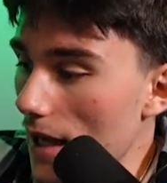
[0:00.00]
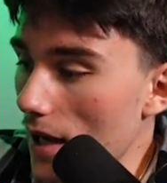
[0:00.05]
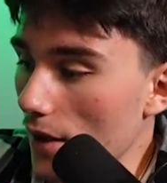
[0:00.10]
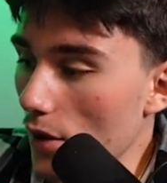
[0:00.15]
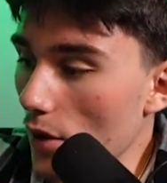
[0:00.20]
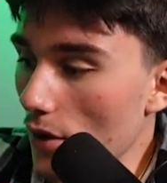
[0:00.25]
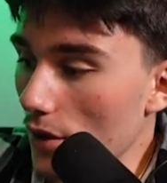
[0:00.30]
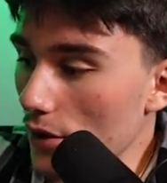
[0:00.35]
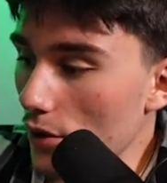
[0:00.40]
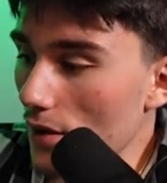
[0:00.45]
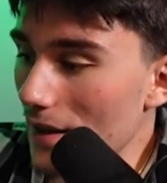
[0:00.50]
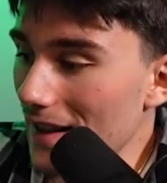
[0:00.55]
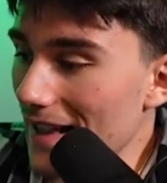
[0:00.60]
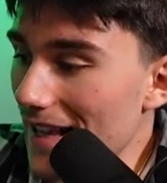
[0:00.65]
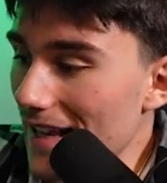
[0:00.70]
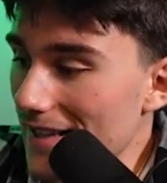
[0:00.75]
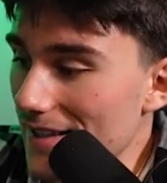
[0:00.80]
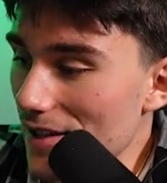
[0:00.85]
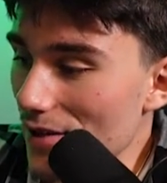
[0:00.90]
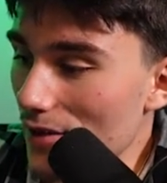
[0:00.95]
Going through the
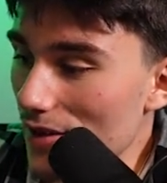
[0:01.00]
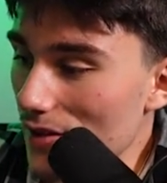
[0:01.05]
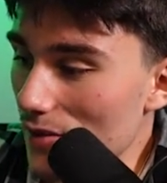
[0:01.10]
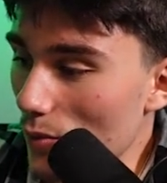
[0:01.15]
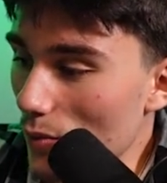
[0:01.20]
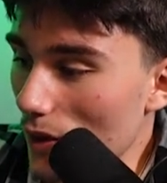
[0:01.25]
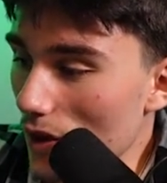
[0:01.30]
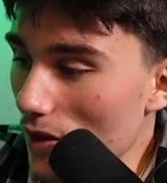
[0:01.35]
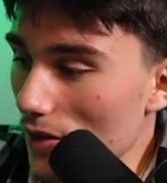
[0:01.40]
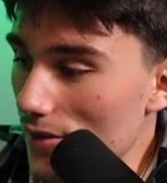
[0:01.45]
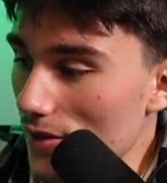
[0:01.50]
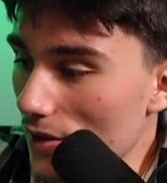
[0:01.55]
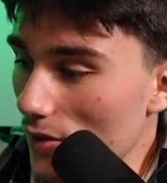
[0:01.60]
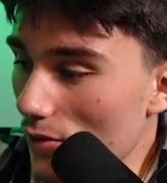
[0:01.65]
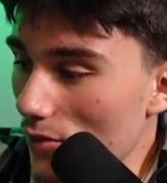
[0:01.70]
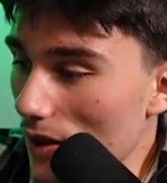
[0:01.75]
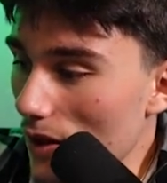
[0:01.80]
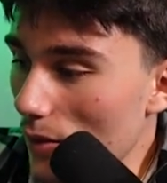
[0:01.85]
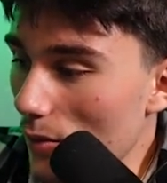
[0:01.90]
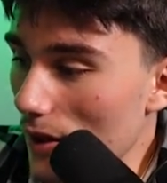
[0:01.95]
likes here as well is a
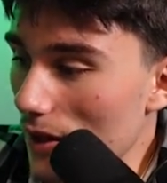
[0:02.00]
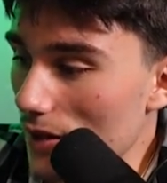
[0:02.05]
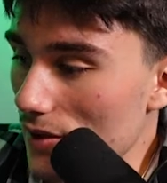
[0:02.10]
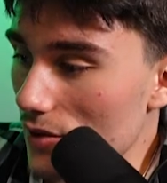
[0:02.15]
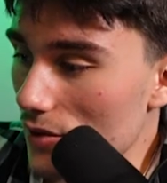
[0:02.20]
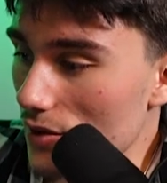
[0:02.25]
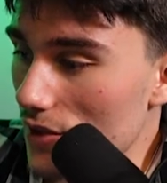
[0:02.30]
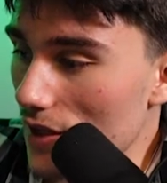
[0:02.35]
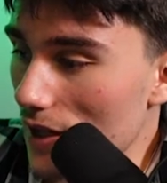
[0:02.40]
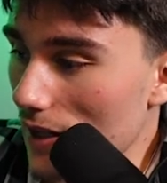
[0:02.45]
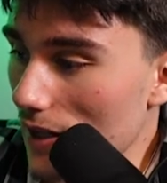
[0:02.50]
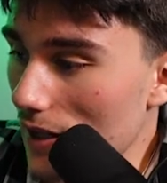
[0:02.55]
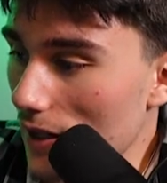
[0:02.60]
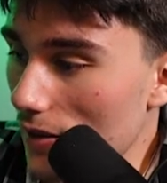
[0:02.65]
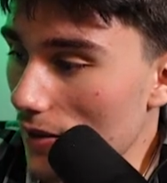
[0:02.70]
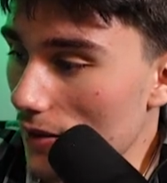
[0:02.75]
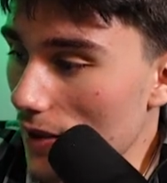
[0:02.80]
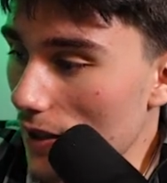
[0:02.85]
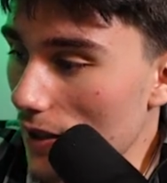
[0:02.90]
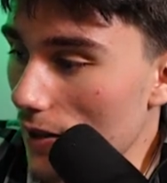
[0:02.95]
great way to check
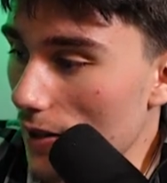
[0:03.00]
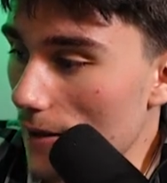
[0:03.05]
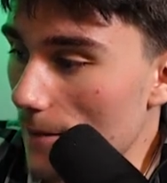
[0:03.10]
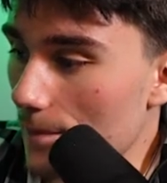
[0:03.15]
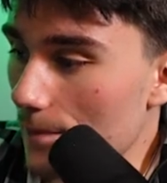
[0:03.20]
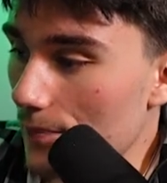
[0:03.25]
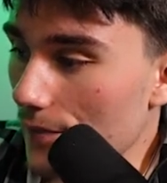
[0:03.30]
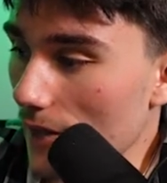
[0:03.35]
out their,